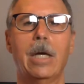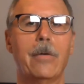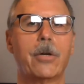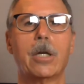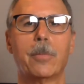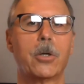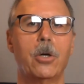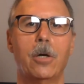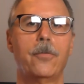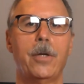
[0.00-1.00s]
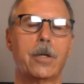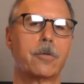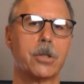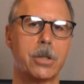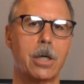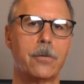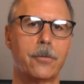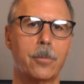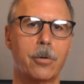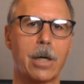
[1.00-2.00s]
have a cup of coffee and a croissant
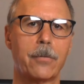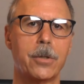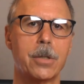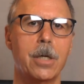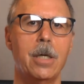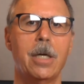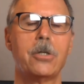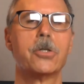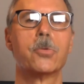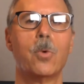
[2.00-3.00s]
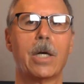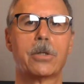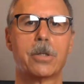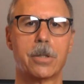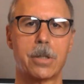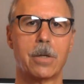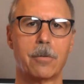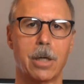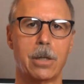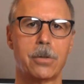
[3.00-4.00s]
for breakfast, and just watch the
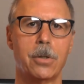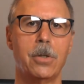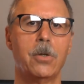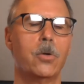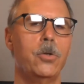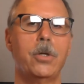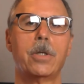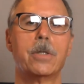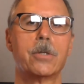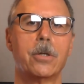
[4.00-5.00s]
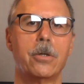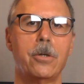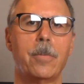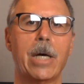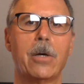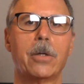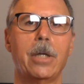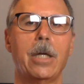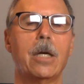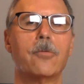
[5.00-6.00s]
sunrise. Or you can sit on your balcony
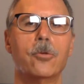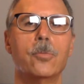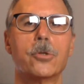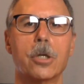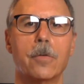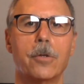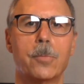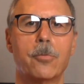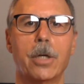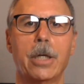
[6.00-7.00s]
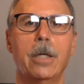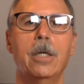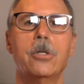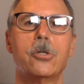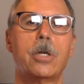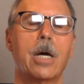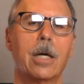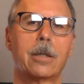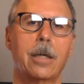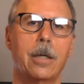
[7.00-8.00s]
and have room service, bring
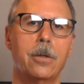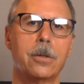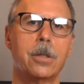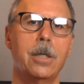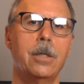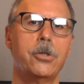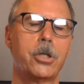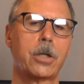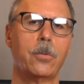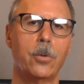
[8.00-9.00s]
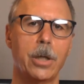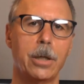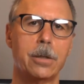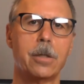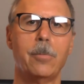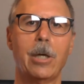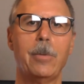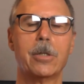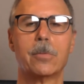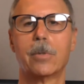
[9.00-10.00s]
cocktails, chicken wings, and maybe
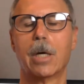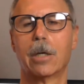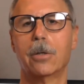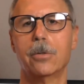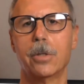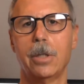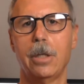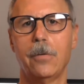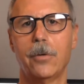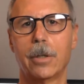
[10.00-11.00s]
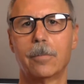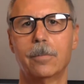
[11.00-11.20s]
some tacos in the evening.